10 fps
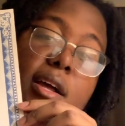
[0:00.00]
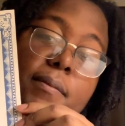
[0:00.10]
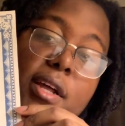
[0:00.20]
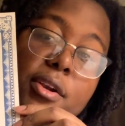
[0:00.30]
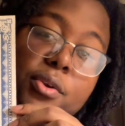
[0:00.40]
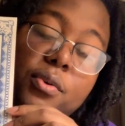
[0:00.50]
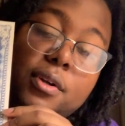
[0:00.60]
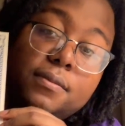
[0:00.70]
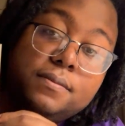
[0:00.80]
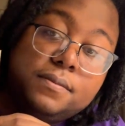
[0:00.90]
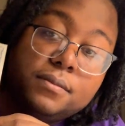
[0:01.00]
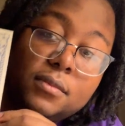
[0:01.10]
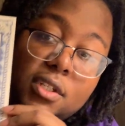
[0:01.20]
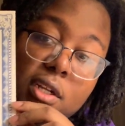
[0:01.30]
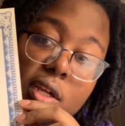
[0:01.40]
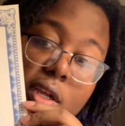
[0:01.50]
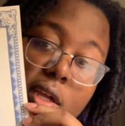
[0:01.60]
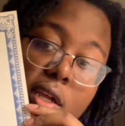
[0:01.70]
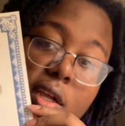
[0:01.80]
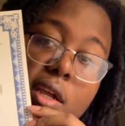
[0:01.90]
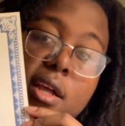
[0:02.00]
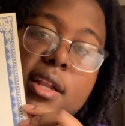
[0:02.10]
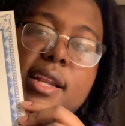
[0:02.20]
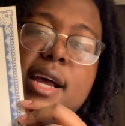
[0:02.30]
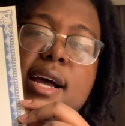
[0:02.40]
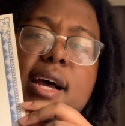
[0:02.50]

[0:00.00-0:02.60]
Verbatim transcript: I'm not doing. Now,